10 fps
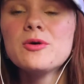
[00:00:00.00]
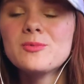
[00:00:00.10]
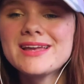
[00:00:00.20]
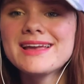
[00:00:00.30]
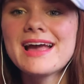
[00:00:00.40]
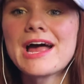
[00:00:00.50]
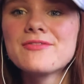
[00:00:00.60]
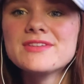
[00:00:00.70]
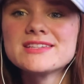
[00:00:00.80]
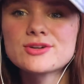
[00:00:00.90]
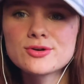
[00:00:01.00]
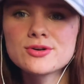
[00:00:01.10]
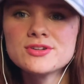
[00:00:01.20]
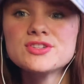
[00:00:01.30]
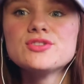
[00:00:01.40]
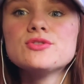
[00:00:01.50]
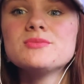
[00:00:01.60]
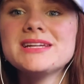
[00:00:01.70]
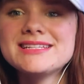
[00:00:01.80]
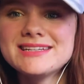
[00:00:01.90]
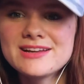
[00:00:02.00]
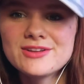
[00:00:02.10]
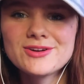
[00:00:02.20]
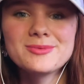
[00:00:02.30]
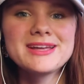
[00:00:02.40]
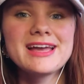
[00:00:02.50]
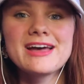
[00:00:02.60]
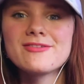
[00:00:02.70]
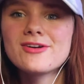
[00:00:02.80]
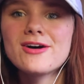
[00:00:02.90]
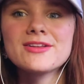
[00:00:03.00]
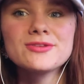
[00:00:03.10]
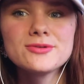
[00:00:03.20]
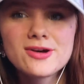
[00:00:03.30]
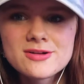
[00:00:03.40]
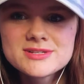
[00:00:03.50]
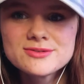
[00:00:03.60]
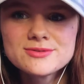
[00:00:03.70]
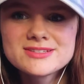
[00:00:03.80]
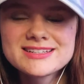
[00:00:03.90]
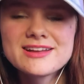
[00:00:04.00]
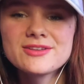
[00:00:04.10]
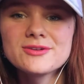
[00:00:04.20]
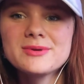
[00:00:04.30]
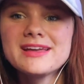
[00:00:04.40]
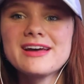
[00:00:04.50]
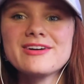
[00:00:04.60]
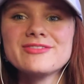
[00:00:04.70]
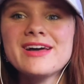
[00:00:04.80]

We have this urge to be together. We have gone through obstacles together. We have